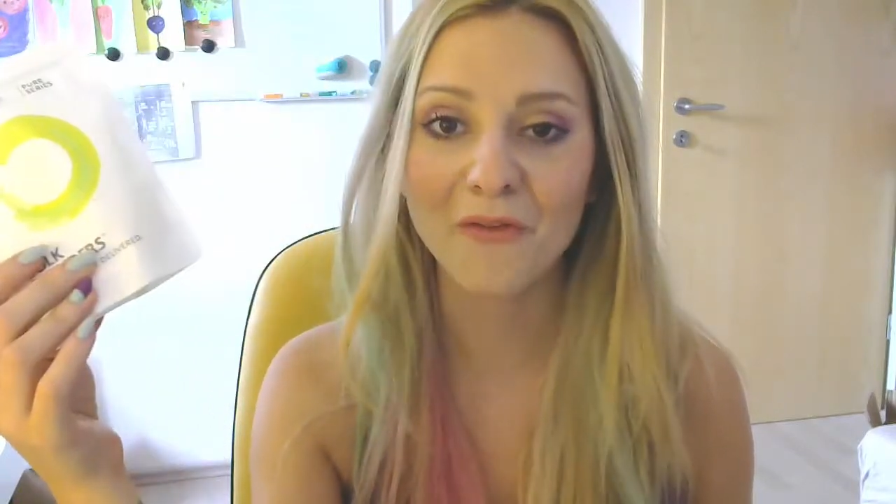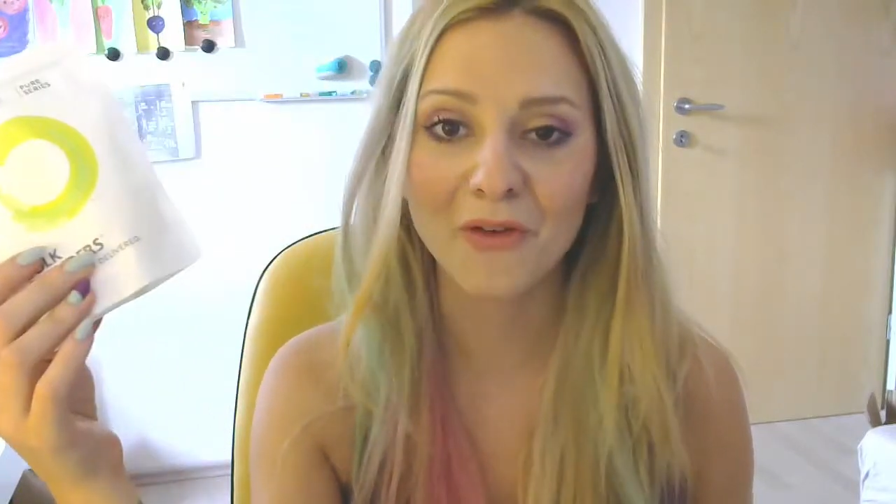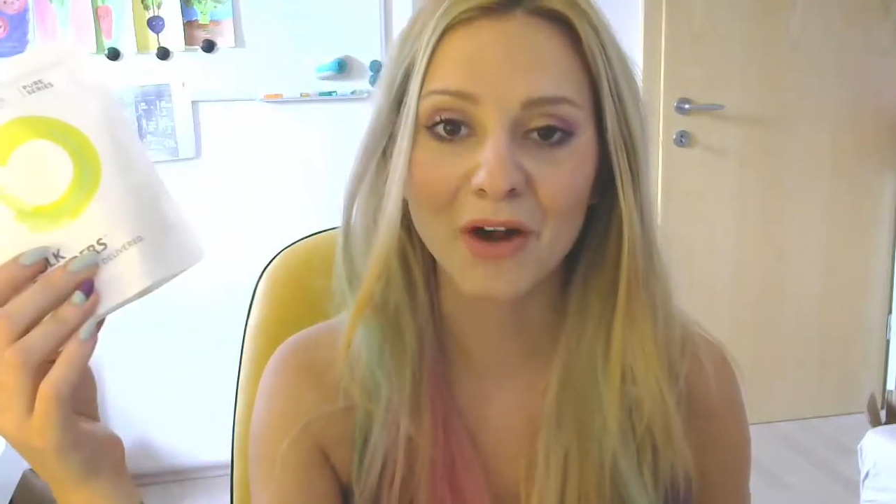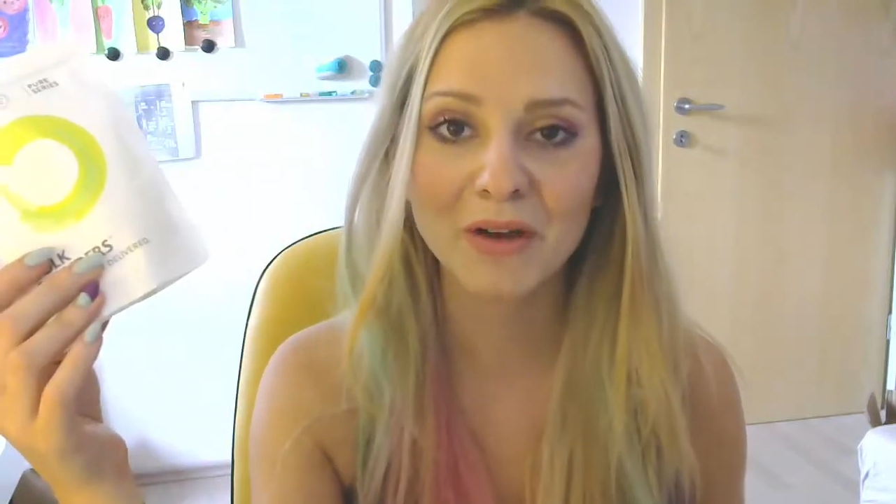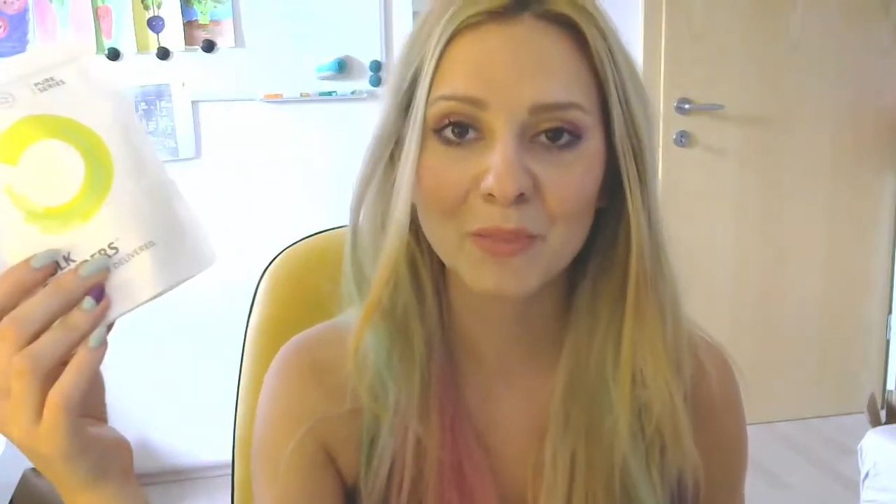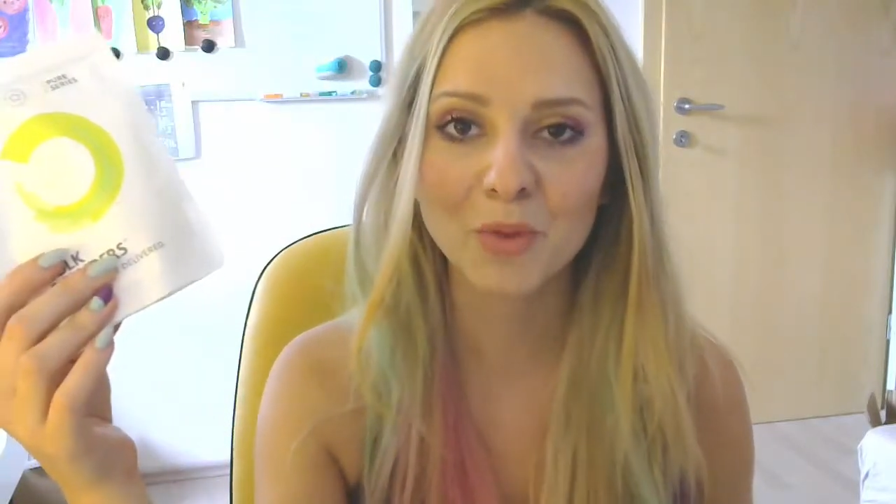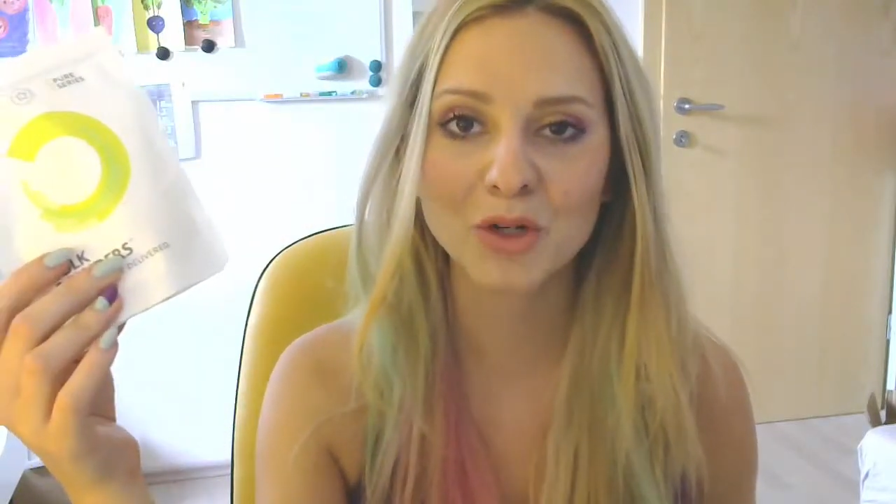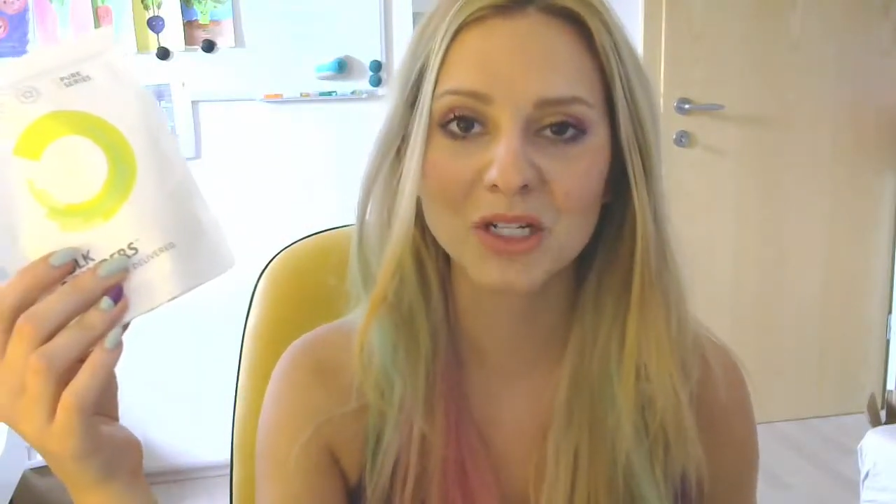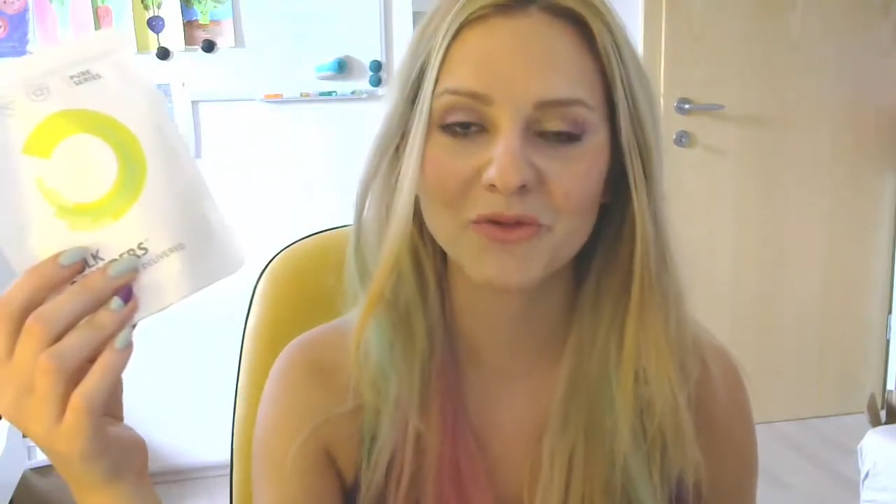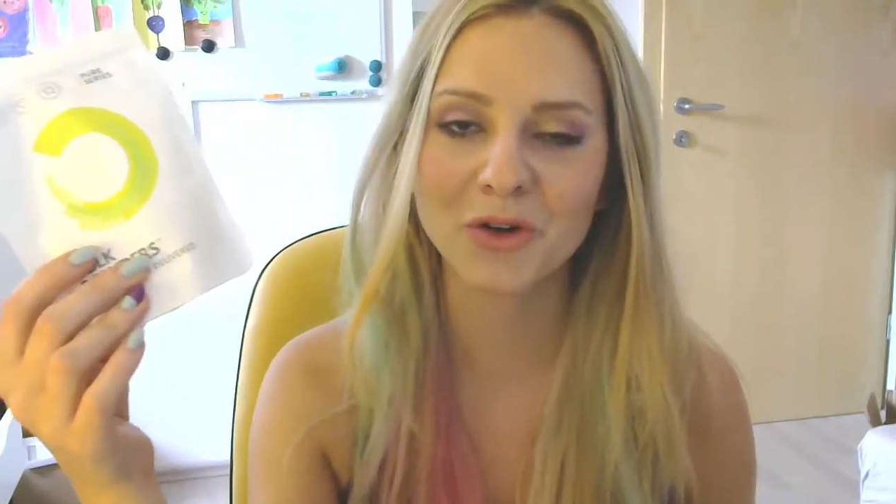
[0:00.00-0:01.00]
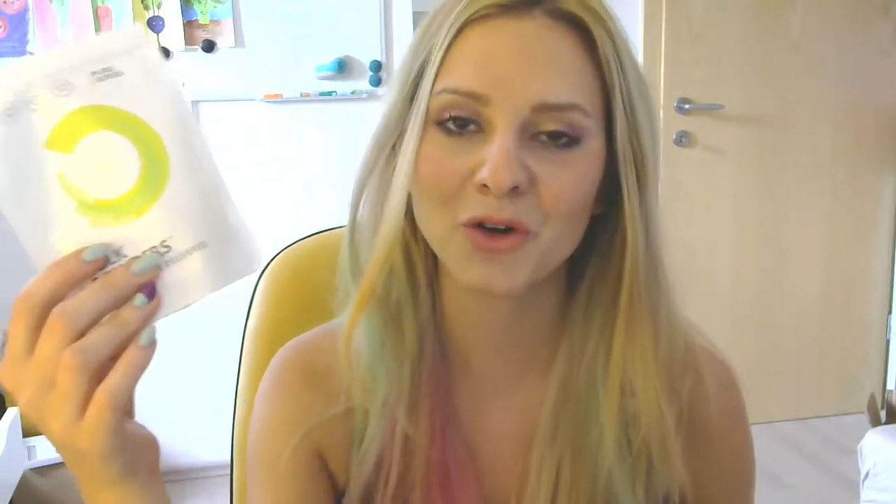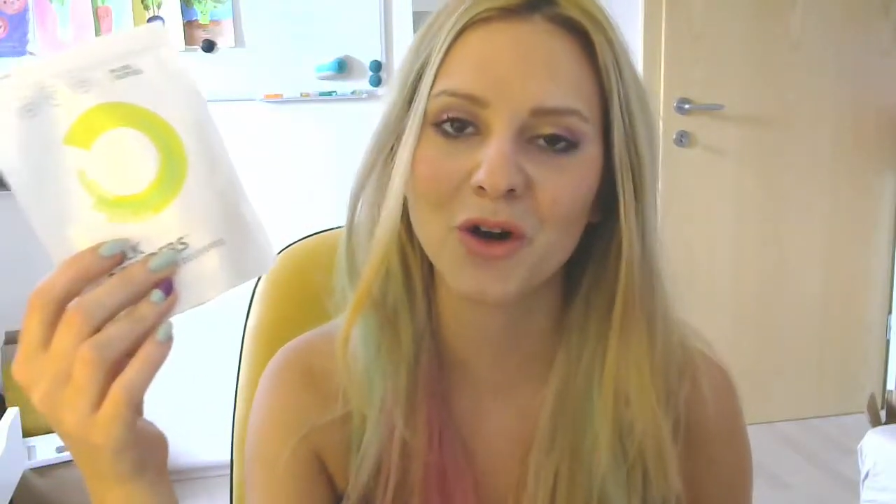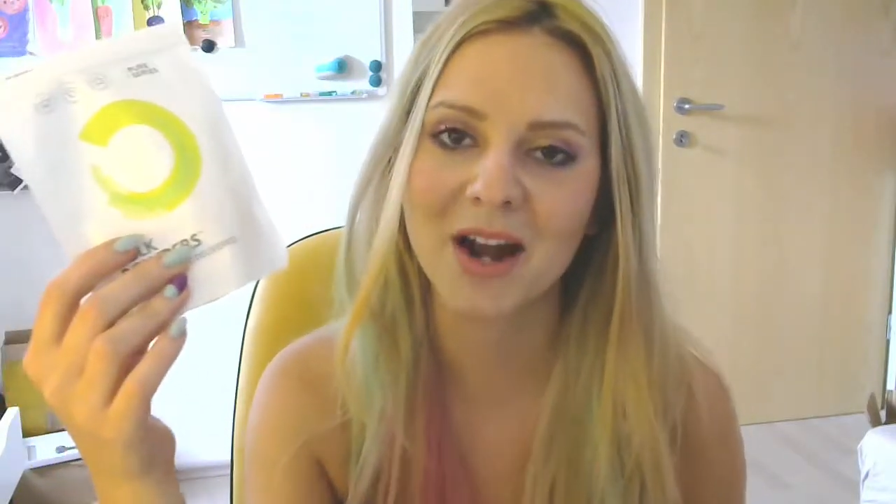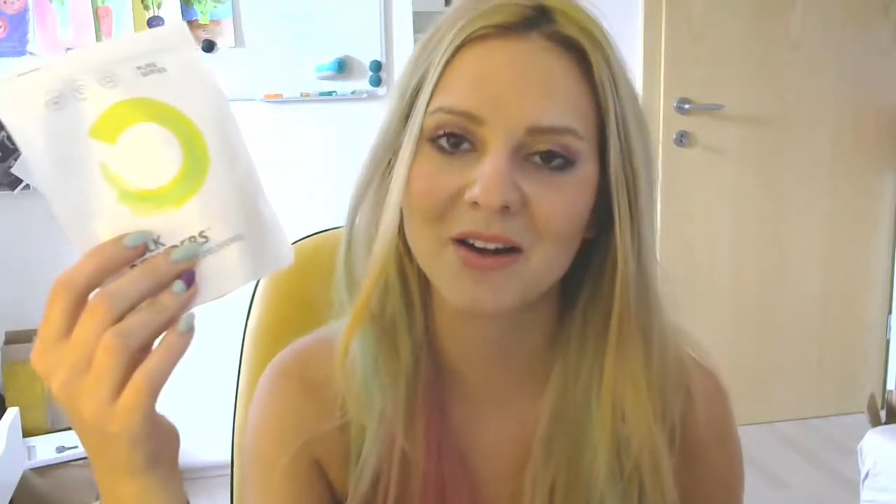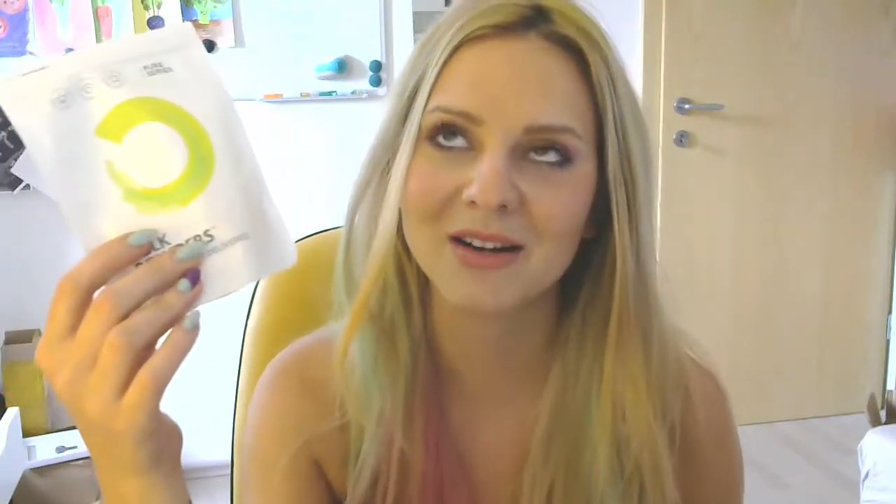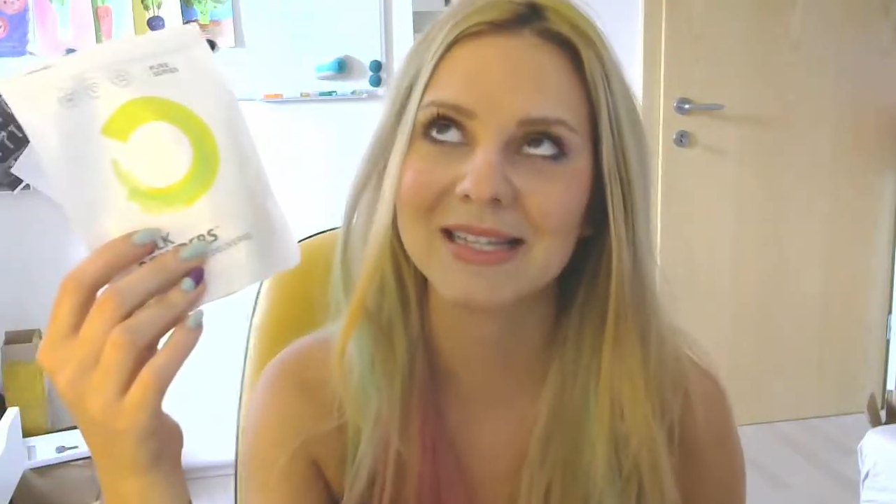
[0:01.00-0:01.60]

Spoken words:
Very important for your hair